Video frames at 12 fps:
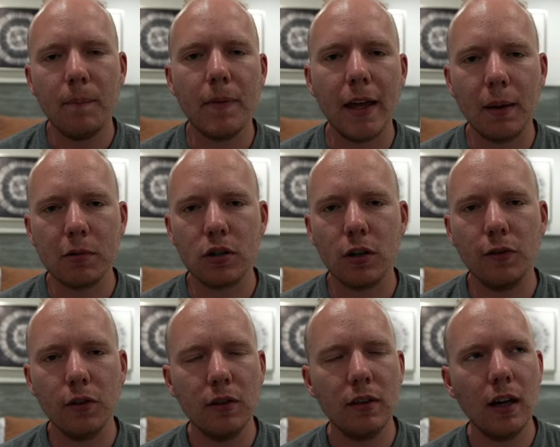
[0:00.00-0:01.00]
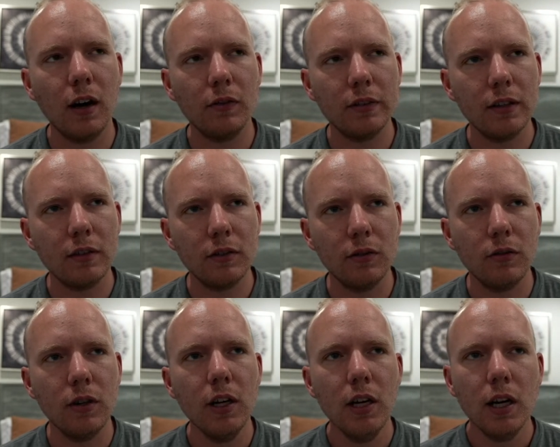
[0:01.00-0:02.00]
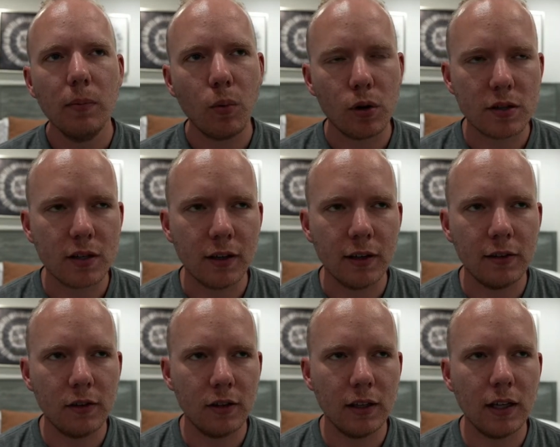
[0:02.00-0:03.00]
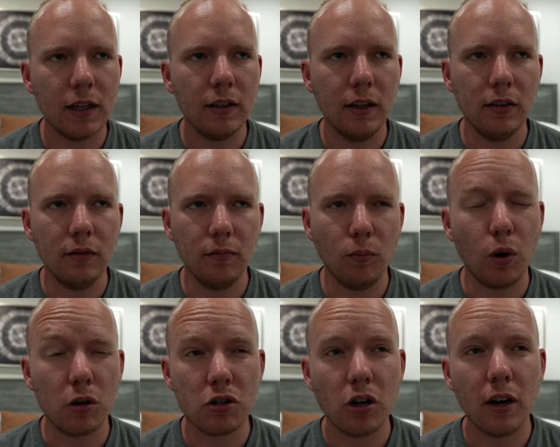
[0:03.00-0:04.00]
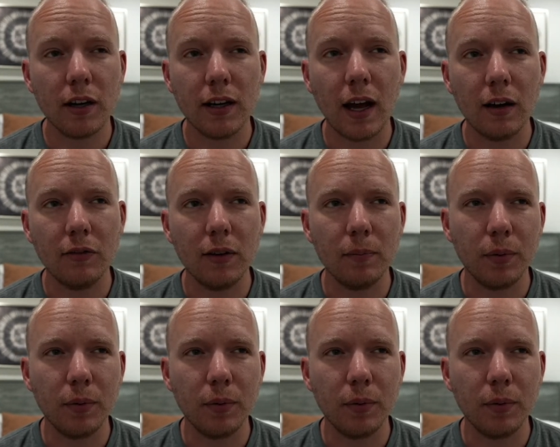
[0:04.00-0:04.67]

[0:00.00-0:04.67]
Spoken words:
And I'm sure if you delved into more studies, you can get in more jargon out of it.